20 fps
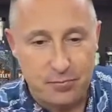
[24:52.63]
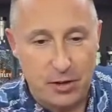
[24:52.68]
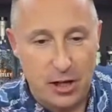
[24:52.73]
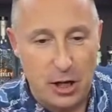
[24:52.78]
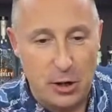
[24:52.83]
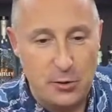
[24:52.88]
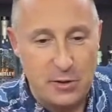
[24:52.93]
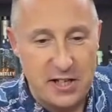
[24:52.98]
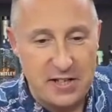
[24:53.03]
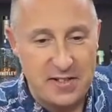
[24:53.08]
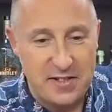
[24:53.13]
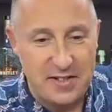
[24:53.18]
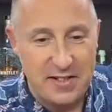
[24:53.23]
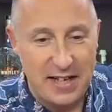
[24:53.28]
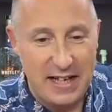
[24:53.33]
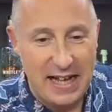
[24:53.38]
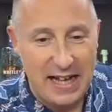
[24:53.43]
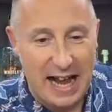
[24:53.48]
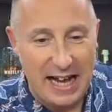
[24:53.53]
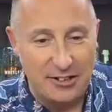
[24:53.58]
Who's this?
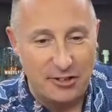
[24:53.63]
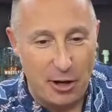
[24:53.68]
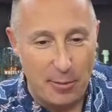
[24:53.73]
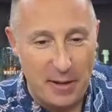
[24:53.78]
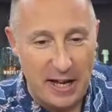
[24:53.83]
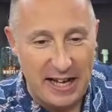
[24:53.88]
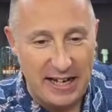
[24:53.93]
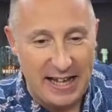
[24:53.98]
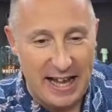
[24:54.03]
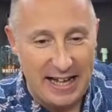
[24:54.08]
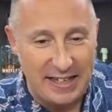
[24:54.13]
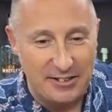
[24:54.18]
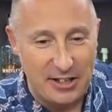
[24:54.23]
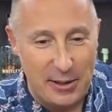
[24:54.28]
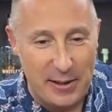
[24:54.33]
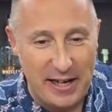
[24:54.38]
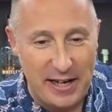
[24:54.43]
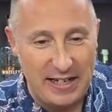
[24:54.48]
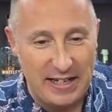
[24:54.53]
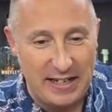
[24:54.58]
Hey, Dominic. How you
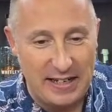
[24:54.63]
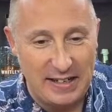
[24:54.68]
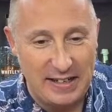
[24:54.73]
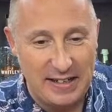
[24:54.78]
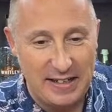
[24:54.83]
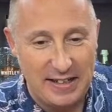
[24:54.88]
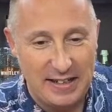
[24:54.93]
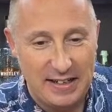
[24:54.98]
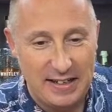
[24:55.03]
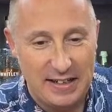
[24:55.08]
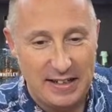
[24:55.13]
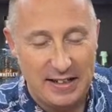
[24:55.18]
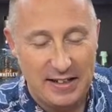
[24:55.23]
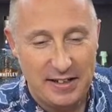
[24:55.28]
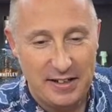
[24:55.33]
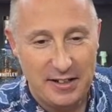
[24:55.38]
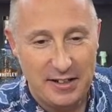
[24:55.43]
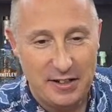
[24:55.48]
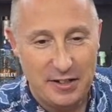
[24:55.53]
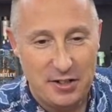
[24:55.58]
doing?
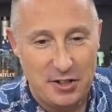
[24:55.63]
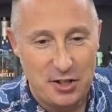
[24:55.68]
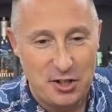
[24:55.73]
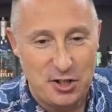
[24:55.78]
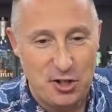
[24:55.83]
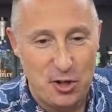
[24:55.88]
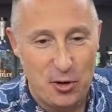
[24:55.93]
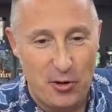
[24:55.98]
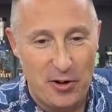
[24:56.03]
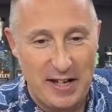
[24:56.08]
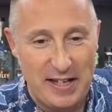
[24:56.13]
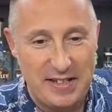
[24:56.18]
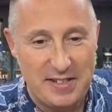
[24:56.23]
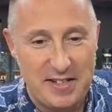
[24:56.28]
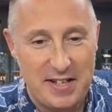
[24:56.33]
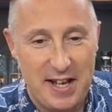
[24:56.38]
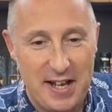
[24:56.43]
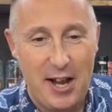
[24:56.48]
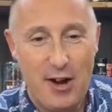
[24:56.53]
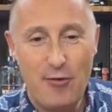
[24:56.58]
You just
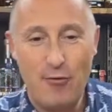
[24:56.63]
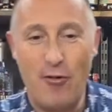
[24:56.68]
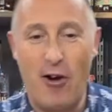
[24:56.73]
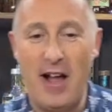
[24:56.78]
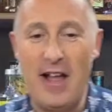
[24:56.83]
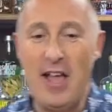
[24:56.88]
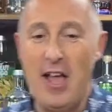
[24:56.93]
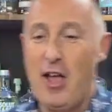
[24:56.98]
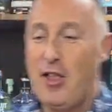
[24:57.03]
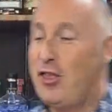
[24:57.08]
joined. Right.